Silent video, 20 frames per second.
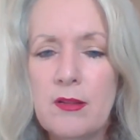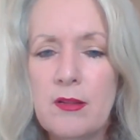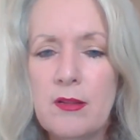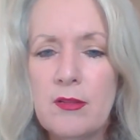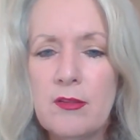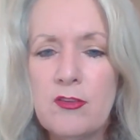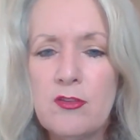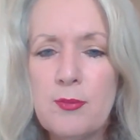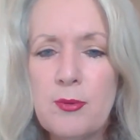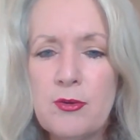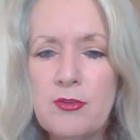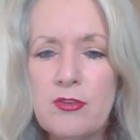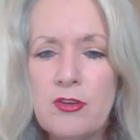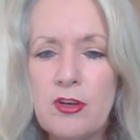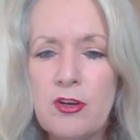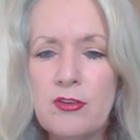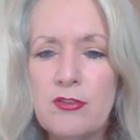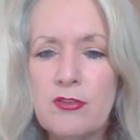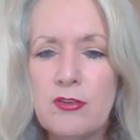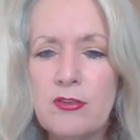This person
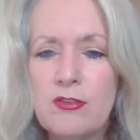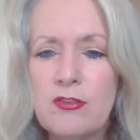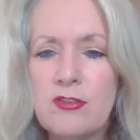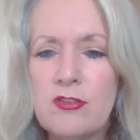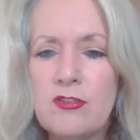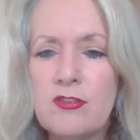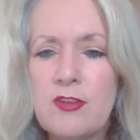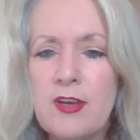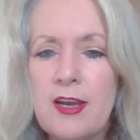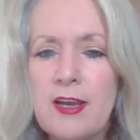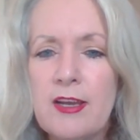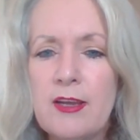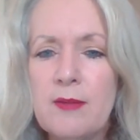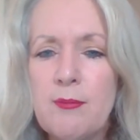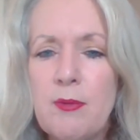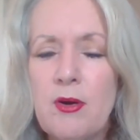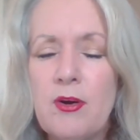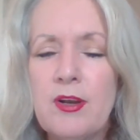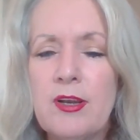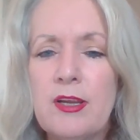goes on to say,
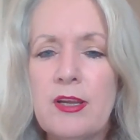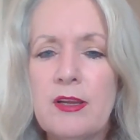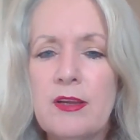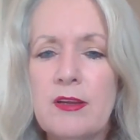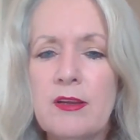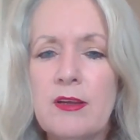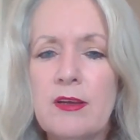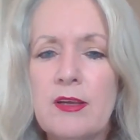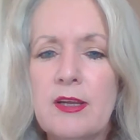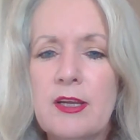binding